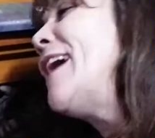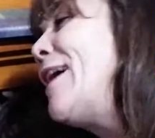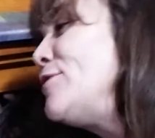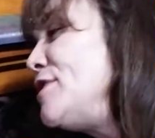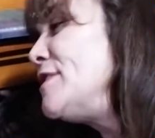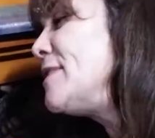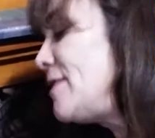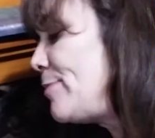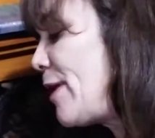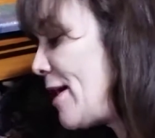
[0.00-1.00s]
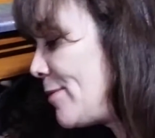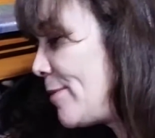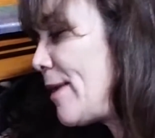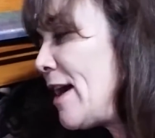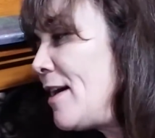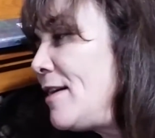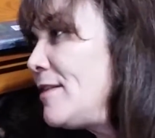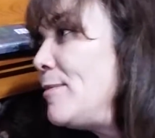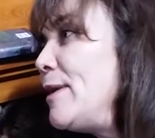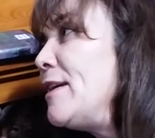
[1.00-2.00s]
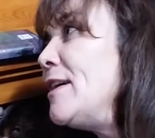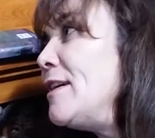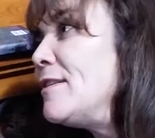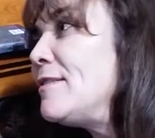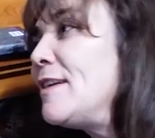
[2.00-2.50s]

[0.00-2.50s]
gouges in the bottom of my Huckleberry here,